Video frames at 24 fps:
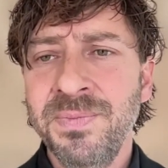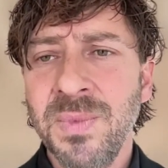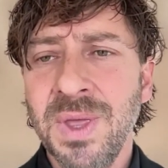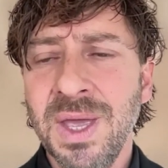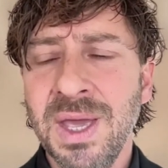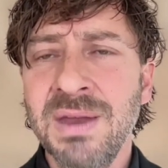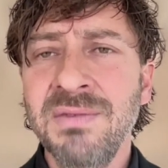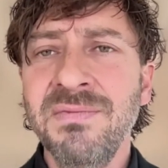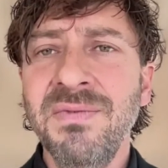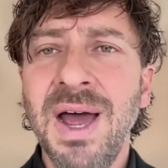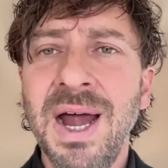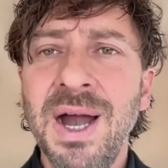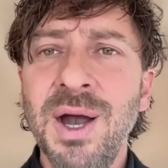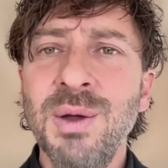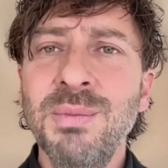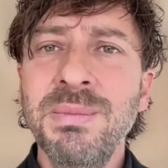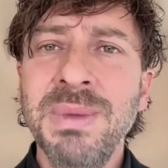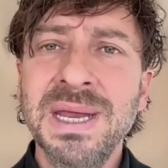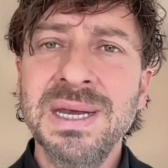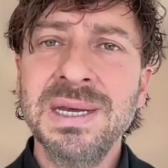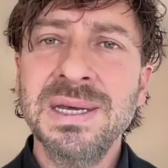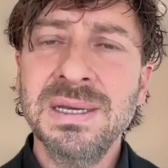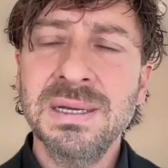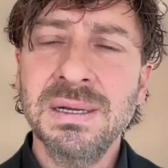
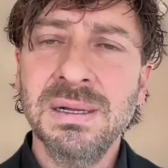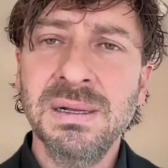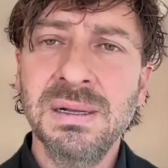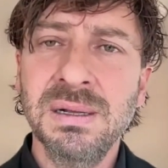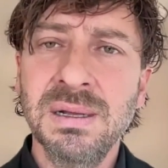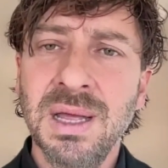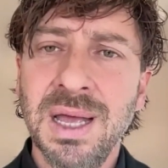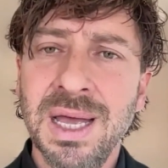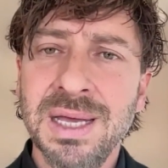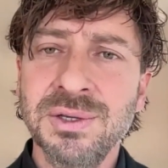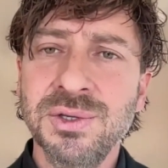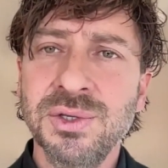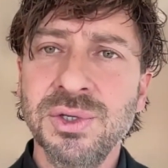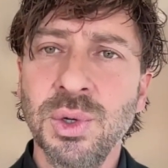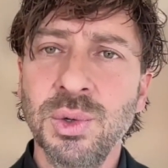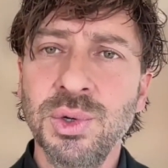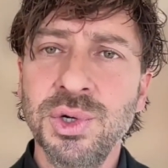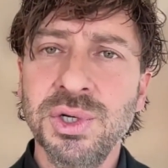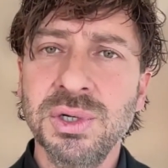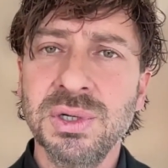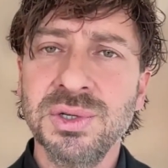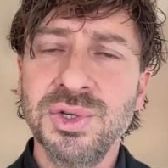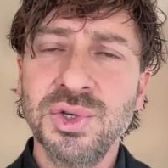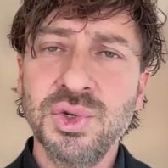environmental and
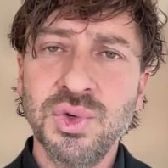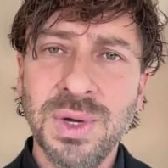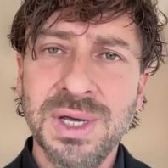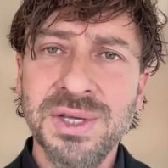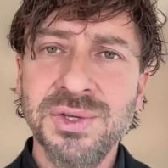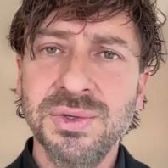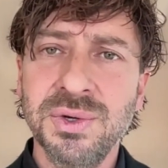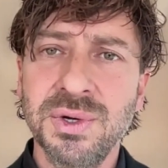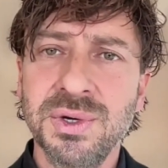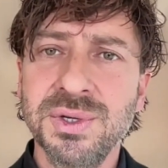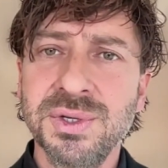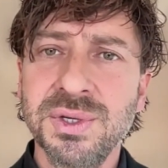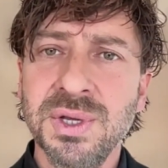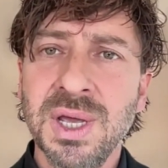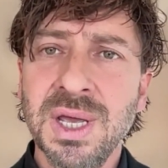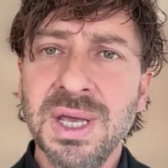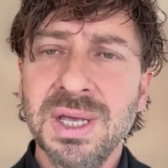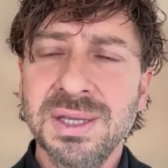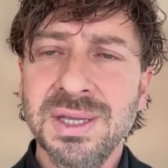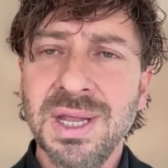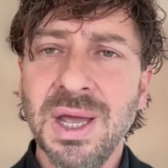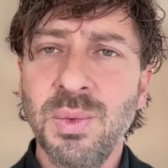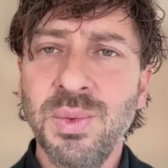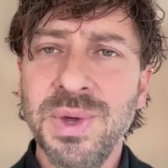social stressors
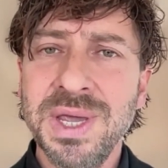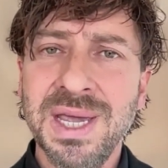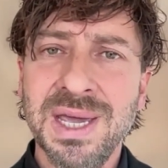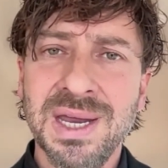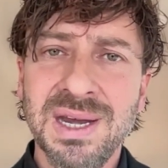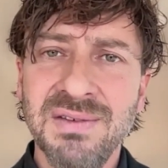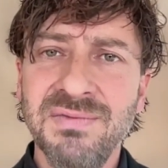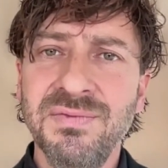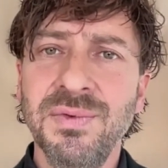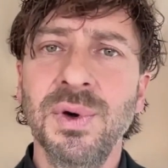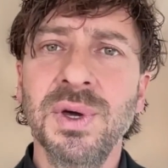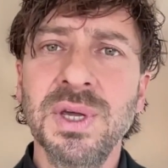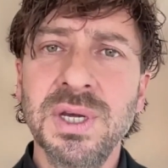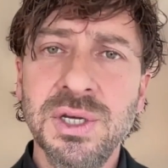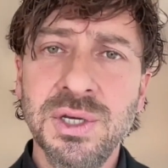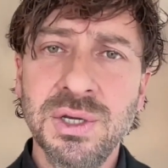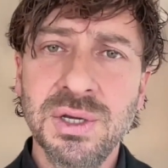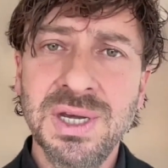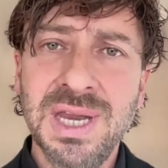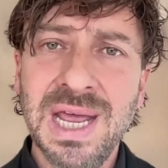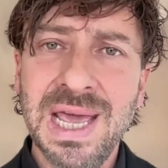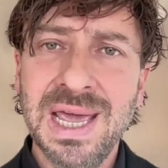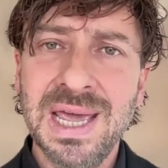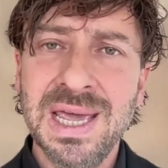that we can avoid
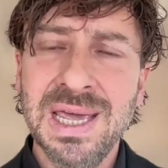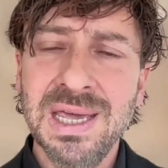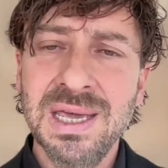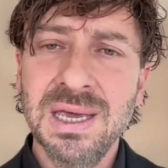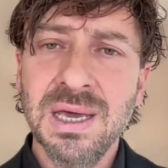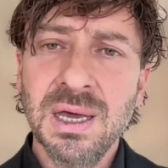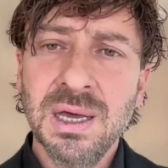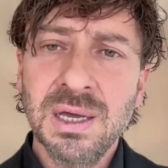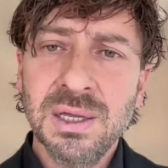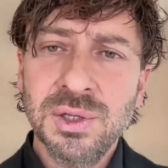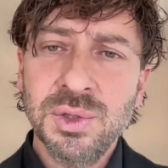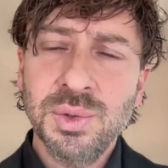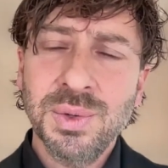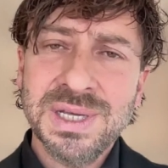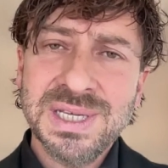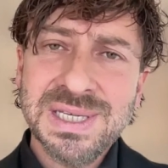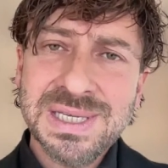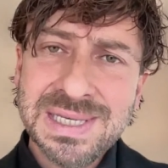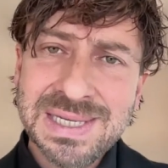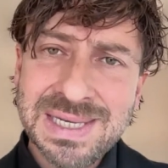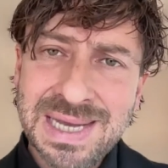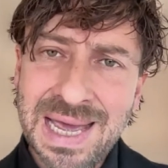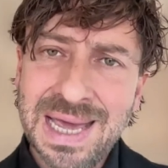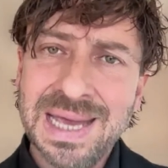today to
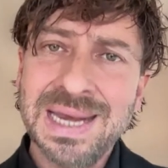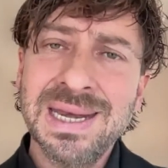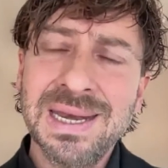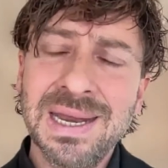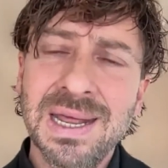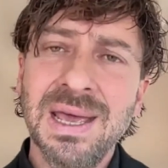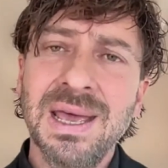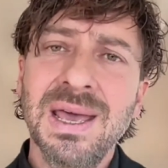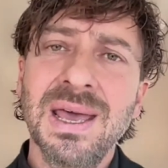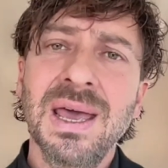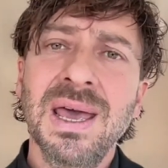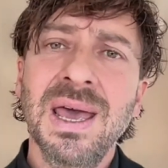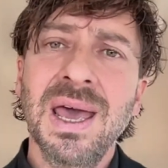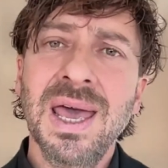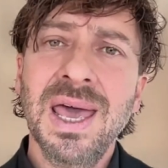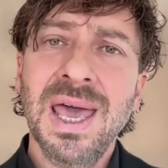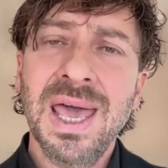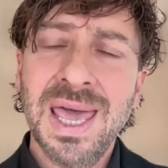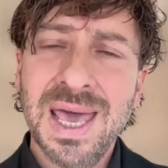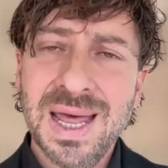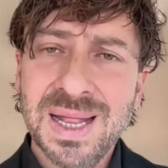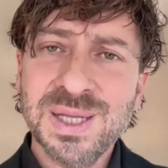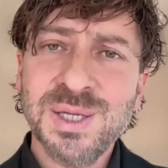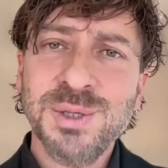extend
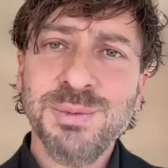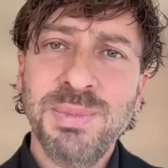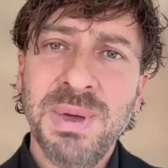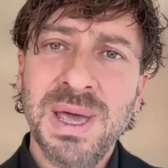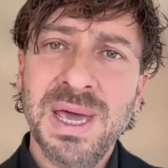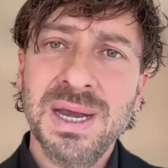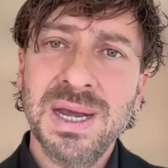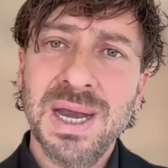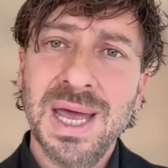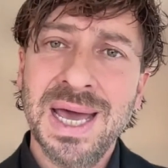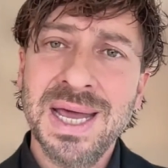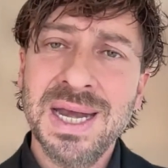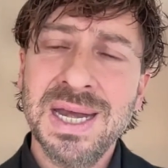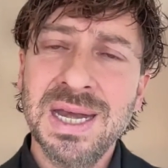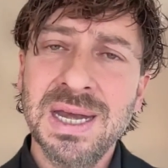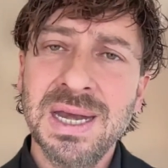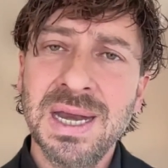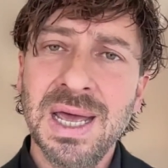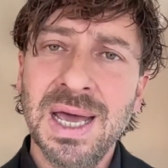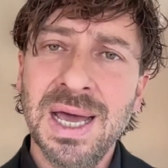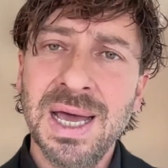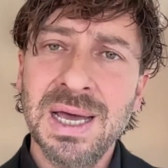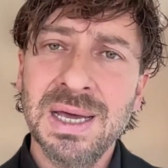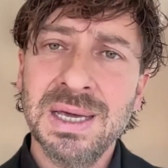health span
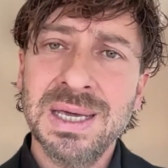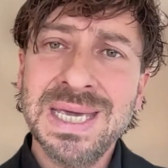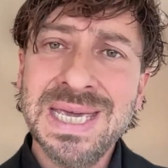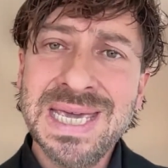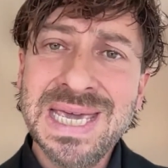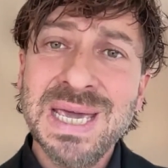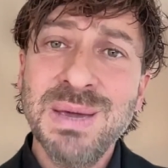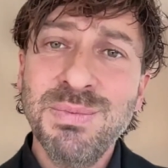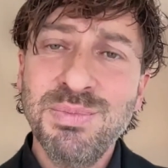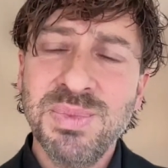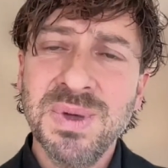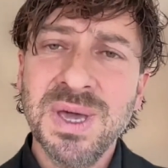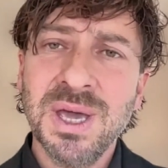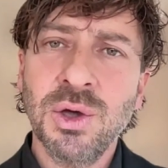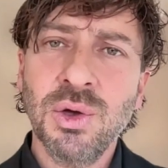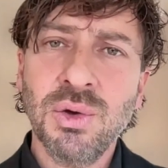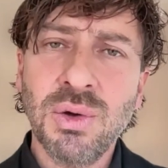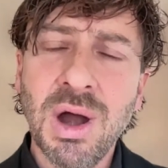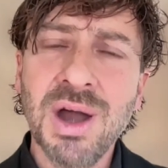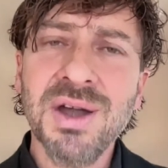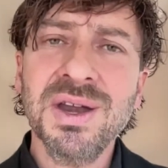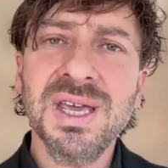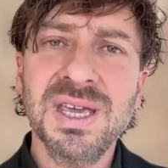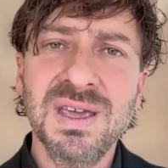and keep
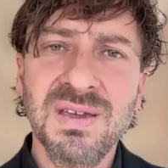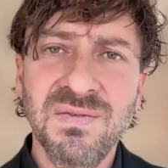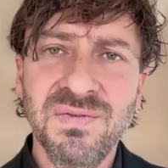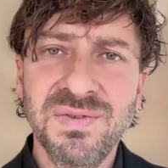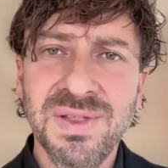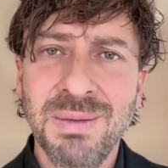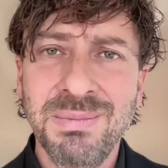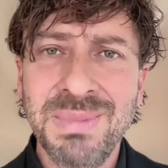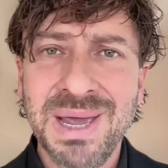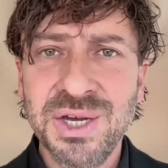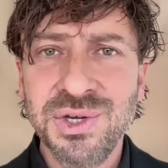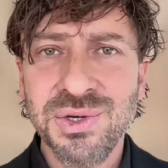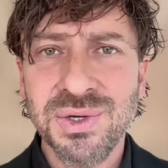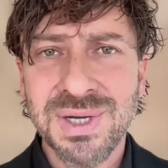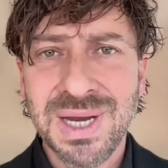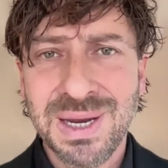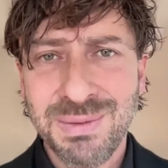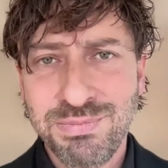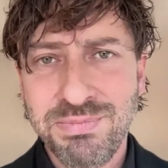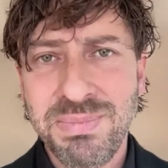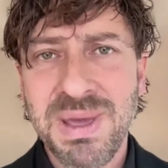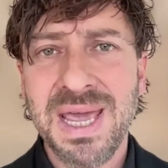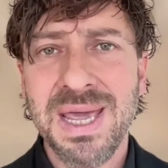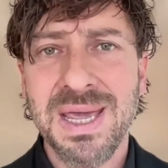chronic inflammation
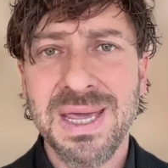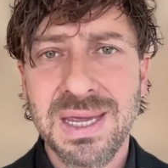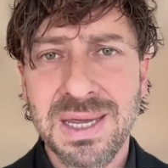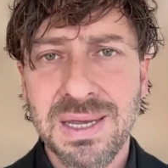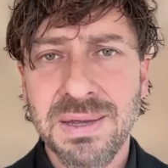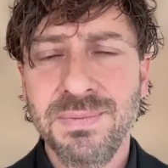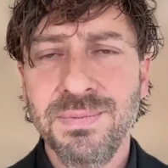at bay.